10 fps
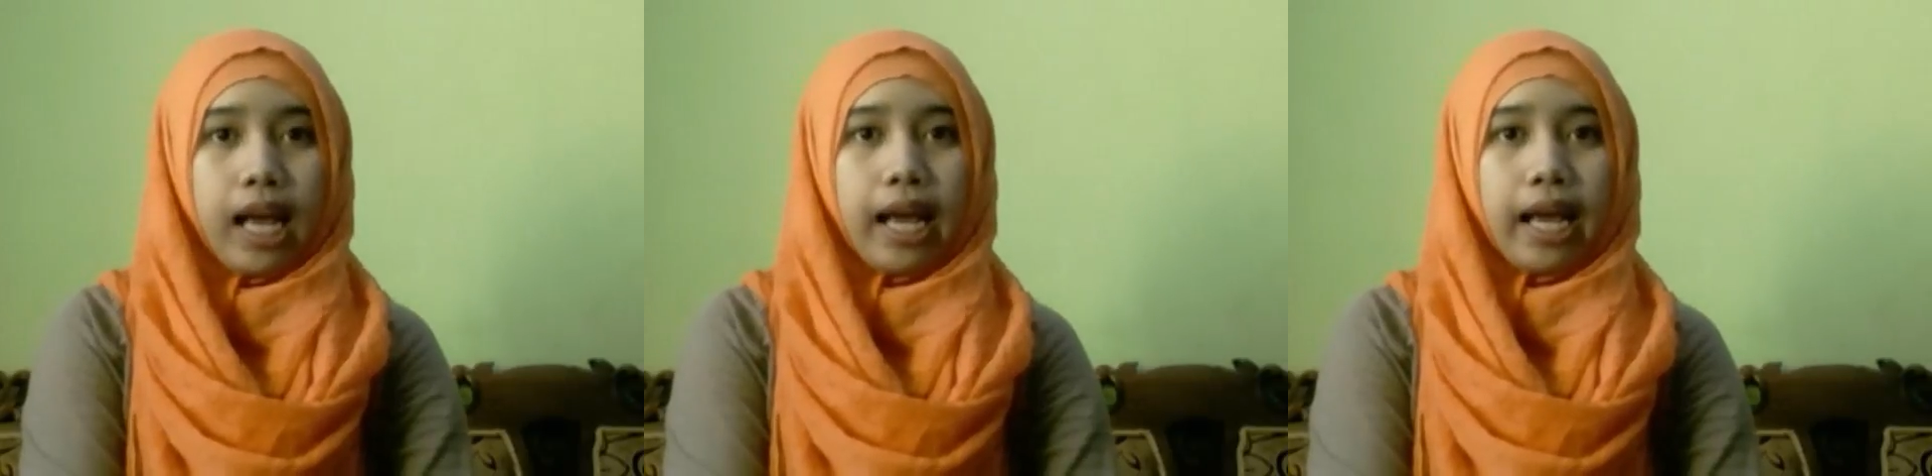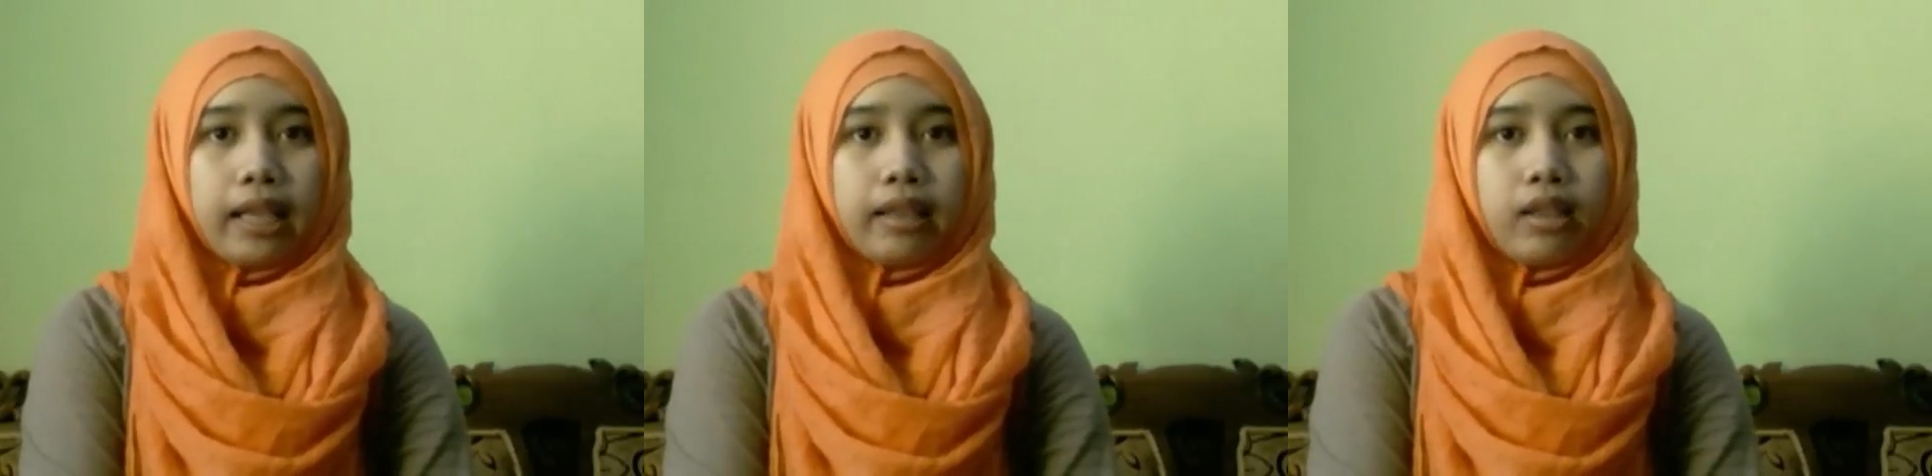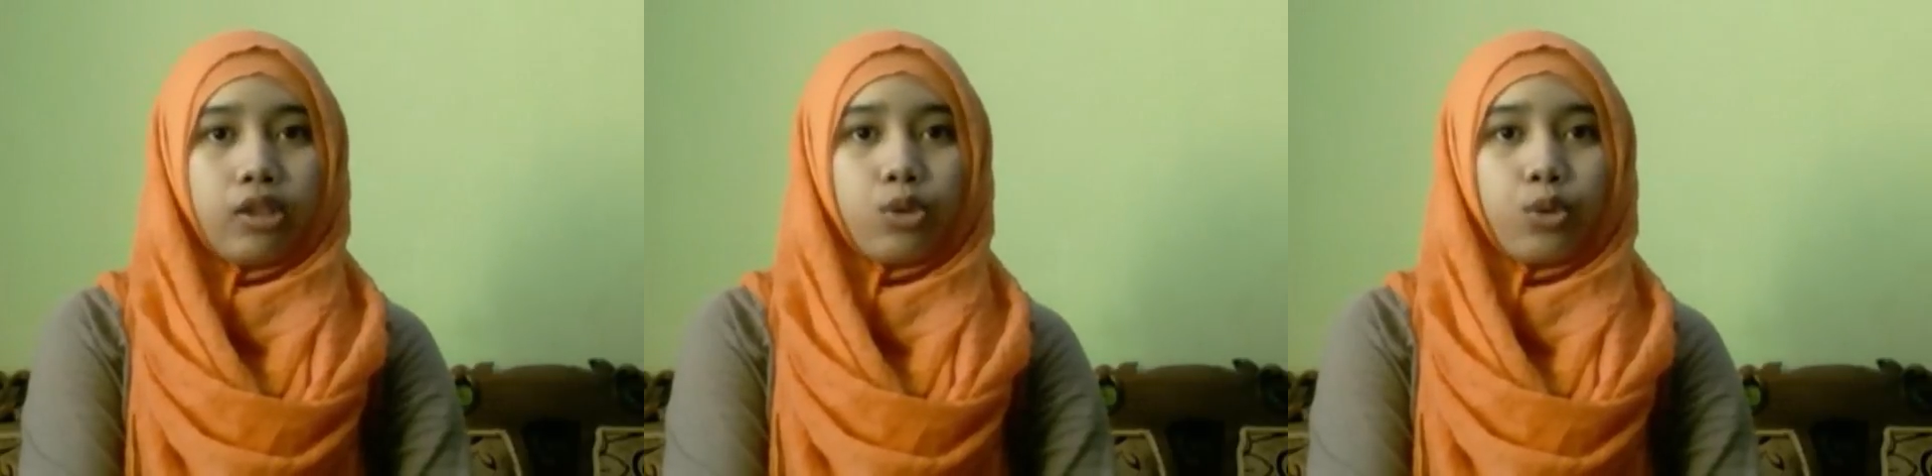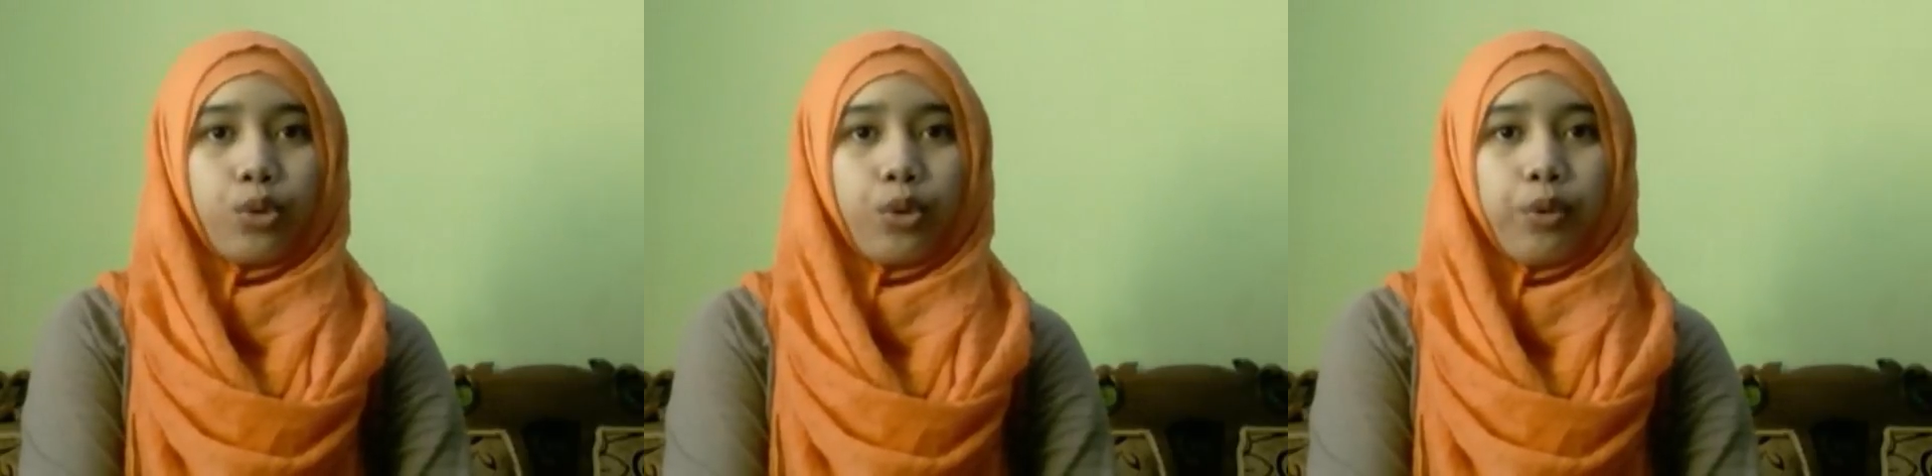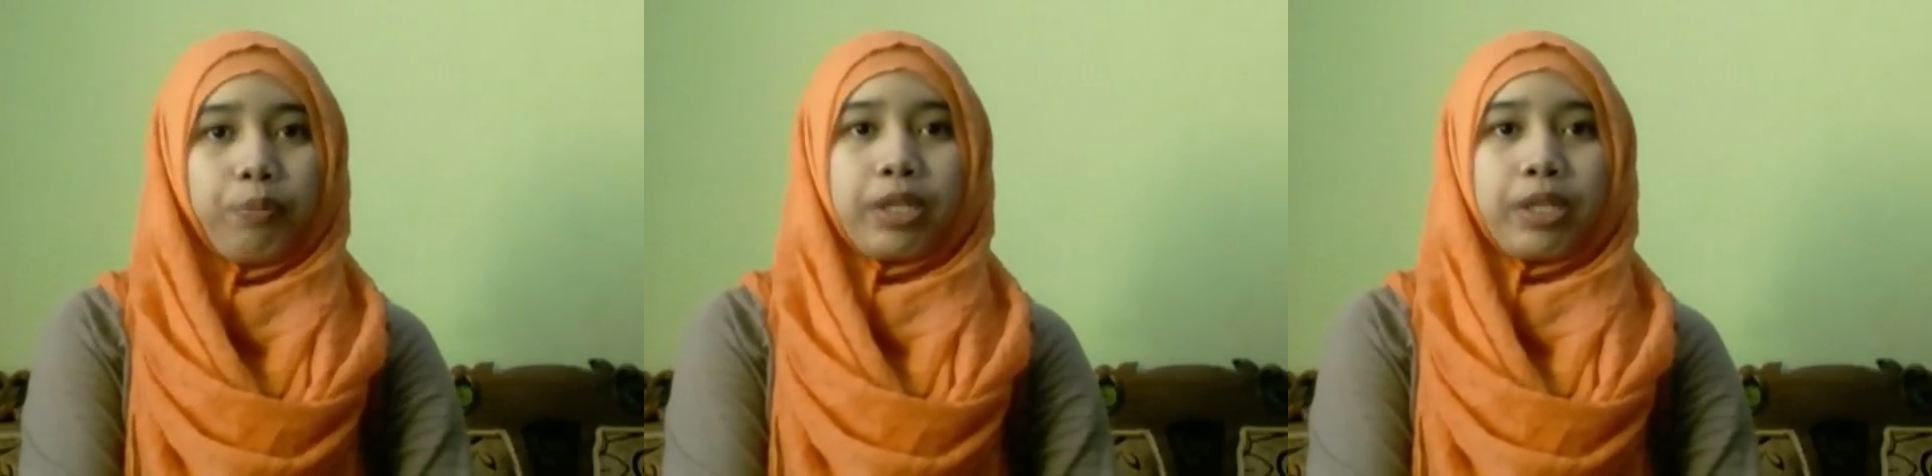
and 2.